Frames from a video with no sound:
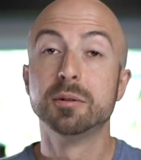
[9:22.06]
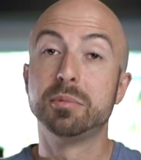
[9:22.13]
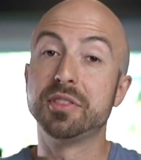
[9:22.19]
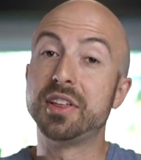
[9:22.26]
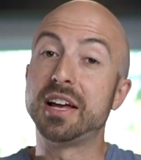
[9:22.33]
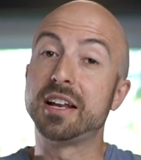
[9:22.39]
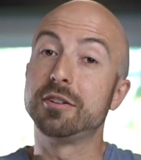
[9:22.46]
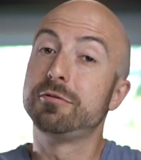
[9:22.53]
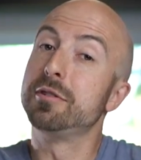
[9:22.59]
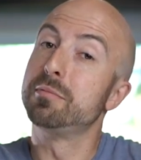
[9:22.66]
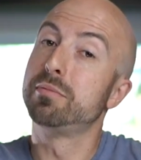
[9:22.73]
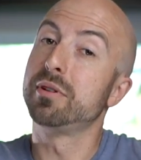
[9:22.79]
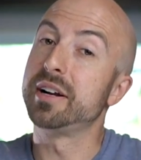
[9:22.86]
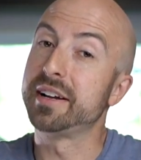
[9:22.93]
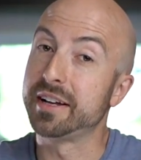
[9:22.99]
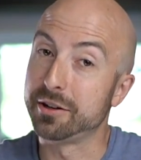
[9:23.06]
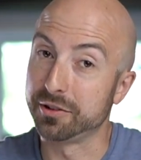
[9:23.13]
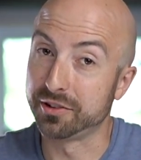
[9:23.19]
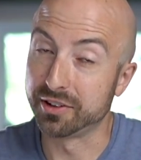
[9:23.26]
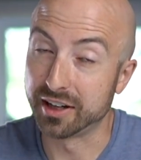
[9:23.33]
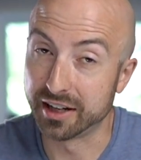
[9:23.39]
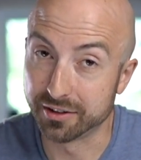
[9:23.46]
But then if we break
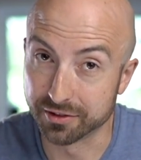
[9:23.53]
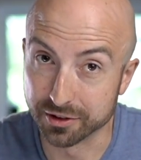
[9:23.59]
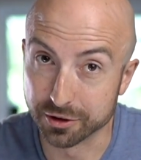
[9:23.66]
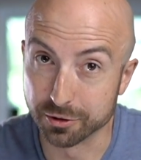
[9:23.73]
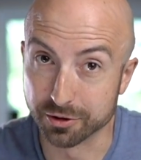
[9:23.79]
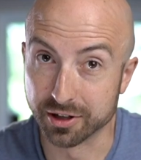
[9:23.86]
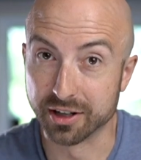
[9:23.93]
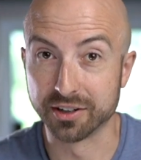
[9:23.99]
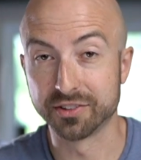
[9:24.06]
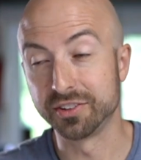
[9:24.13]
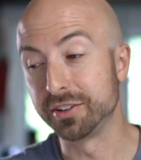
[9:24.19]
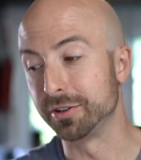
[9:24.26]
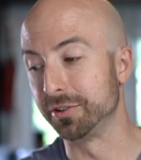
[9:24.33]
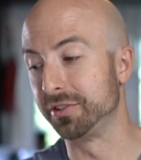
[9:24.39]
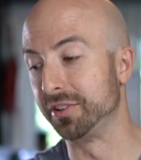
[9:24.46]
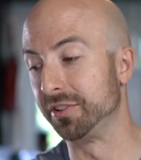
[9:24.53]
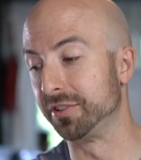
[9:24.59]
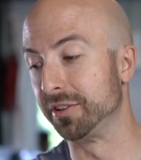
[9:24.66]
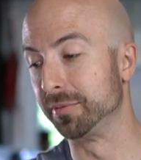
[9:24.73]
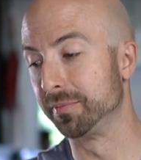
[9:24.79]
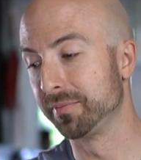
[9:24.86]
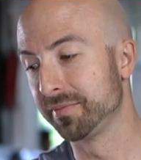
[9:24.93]
outside of the Godox
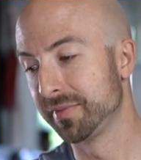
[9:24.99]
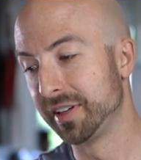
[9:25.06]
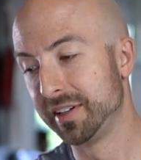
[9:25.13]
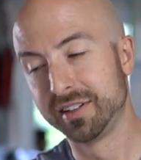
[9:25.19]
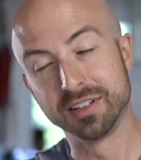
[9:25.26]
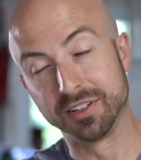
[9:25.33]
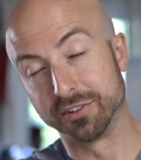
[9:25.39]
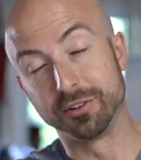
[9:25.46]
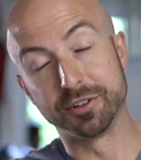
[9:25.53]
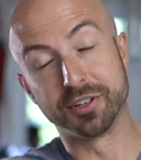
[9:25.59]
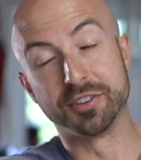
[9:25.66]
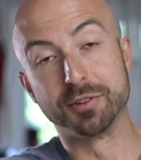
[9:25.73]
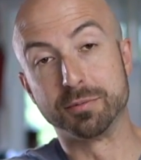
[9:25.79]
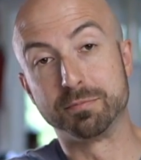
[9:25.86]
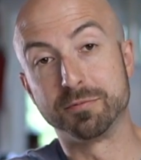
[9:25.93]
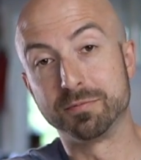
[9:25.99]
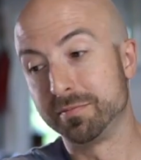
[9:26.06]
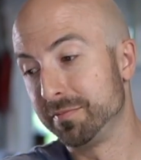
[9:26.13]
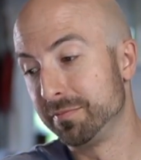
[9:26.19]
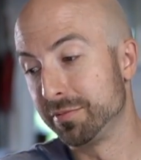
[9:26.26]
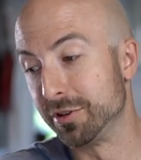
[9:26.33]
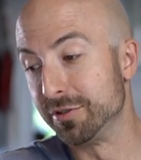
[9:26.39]
ecosystem, let's look at the
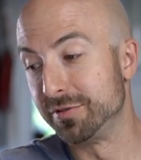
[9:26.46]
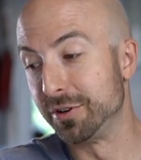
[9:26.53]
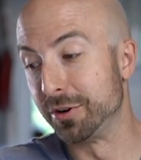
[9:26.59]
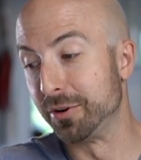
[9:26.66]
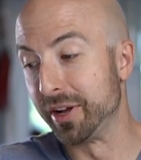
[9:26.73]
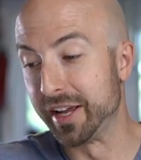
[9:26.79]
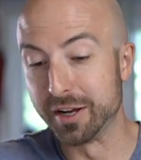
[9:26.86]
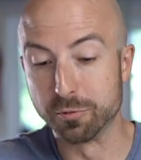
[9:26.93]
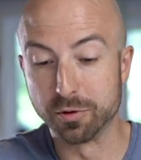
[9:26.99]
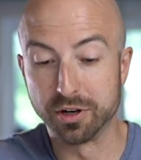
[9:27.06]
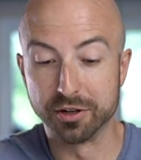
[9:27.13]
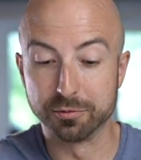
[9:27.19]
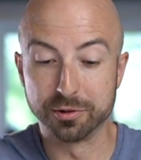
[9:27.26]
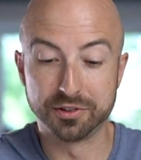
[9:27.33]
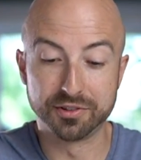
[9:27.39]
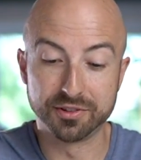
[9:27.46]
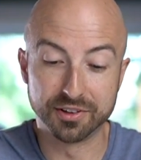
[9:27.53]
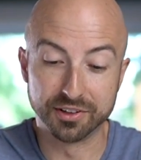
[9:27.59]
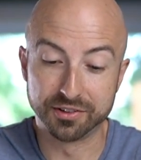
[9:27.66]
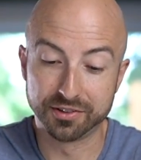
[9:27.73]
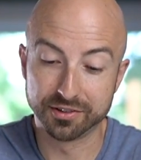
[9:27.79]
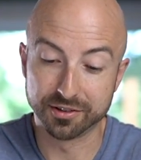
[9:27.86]
Profoto A one, which
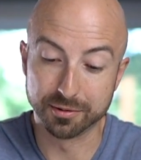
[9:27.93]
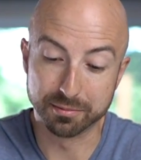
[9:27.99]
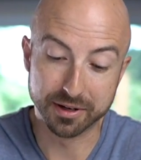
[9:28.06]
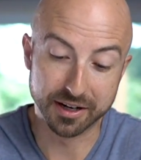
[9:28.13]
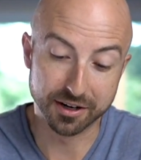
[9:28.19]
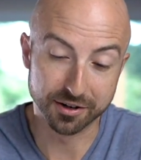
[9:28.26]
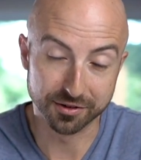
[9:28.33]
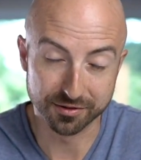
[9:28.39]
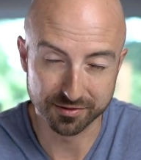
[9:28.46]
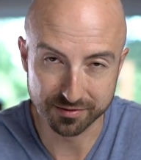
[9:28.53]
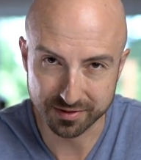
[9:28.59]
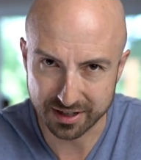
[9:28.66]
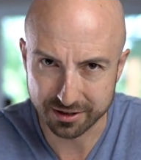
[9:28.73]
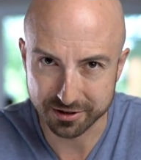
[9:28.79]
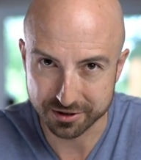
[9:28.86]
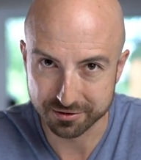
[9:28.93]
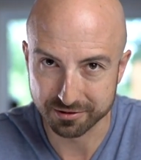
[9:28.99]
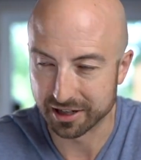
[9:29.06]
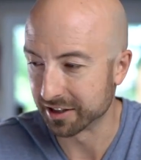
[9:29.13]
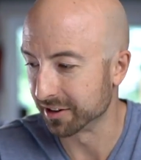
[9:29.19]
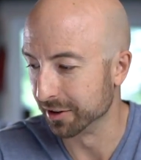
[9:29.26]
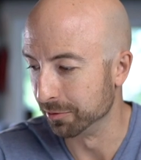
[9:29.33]
this compares very
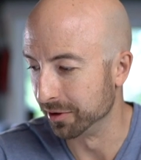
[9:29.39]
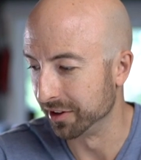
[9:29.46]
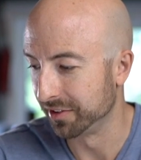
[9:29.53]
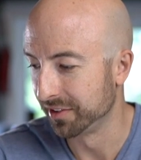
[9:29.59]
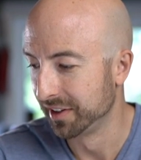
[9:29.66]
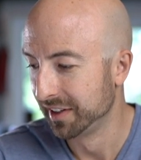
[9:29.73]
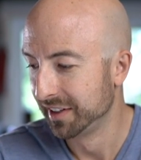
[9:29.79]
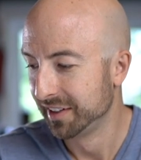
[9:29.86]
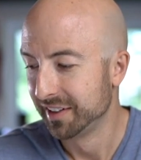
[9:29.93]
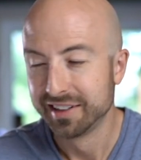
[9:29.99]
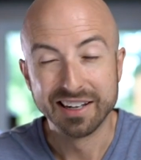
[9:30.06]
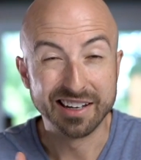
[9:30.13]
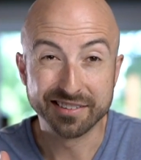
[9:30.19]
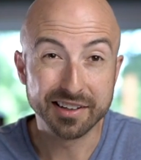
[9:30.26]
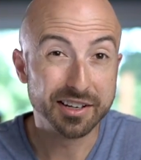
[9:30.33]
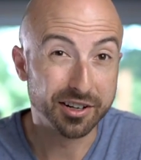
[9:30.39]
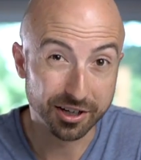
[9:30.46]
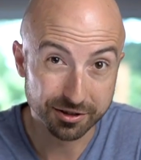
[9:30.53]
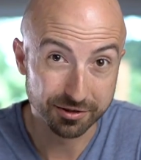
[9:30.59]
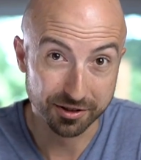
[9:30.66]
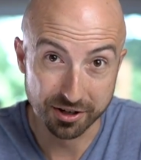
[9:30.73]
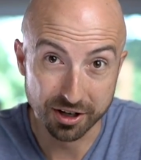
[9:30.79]
directly with. That's eight
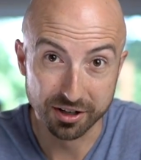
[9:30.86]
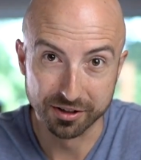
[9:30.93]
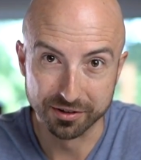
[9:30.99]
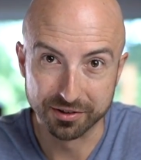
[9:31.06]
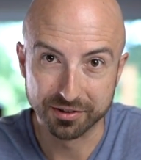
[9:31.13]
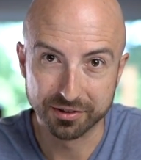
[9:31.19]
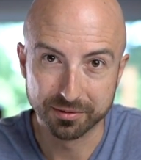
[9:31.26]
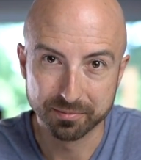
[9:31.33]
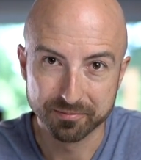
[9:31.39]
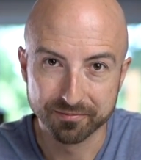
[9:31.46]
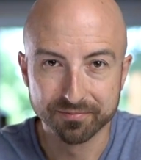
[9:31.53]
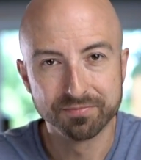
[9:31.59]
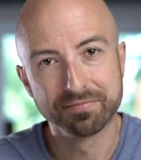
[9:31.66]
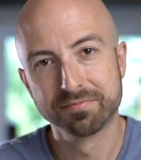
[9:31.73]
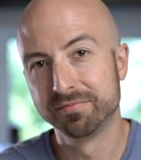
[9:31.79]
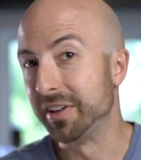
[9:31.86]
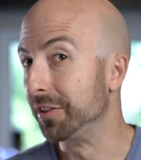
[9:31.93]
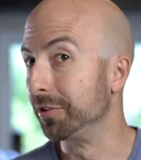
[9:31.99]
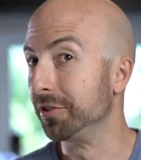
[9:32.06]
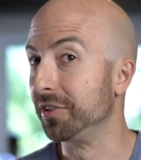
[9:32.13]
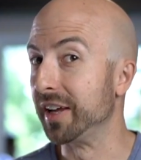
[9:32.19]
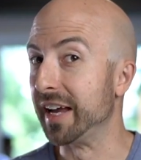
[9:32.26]
hundred dollars.
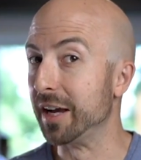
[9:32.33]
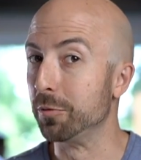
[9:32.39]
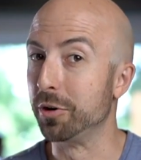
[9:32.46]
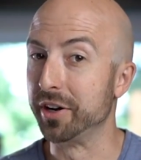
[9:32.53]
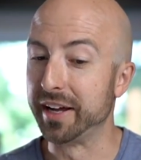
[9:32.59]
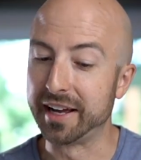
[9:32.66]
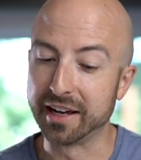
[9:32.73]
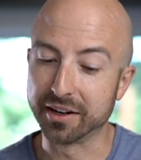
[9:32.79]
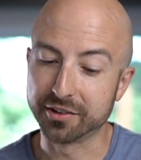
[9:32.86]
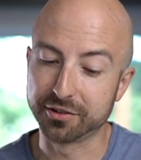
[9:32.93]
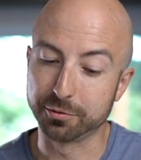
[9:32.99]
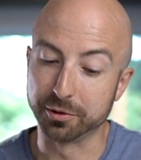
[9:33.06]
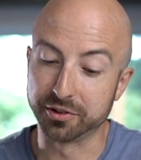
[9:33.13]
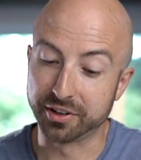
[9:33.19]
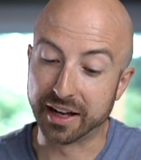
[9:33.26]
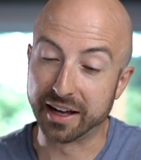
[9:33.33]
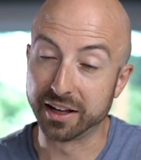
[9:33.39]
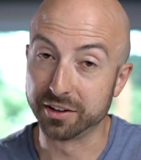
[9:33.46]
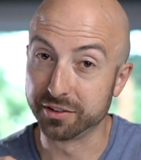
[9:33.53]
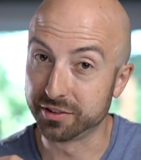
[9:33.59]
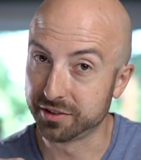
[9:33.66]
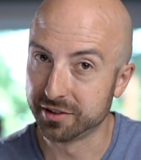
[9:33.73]
Then there's the A one X, which
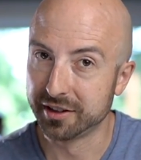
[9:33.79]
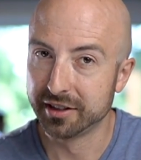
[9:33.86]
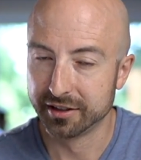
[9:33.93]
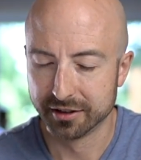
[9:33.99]
has